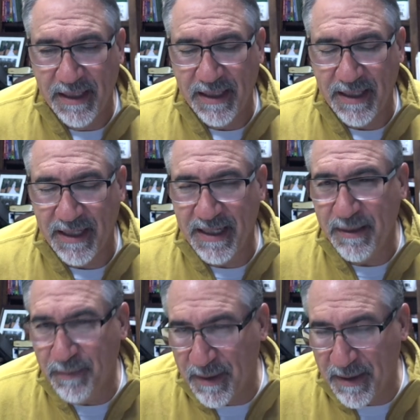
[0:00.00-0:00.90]
Let
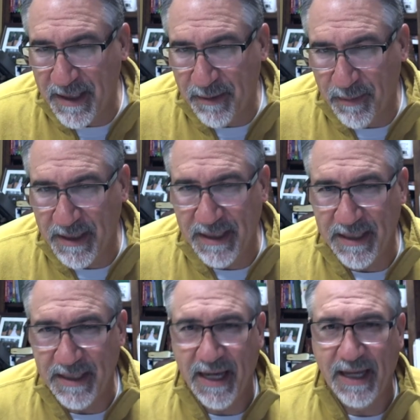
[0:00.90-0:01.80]
Him Him lead
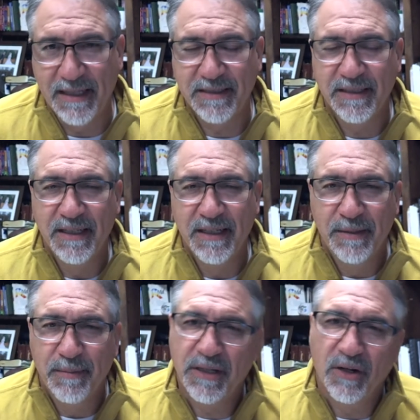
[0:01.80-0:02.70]
and guide us,
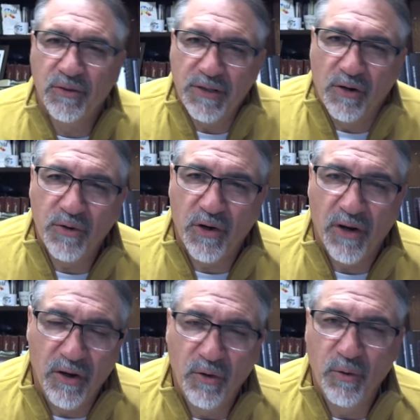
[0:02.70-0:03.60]
because on our
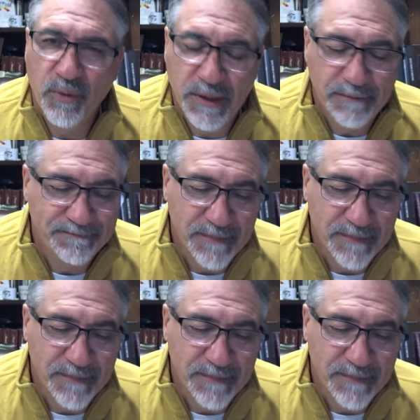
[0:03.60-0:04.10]
own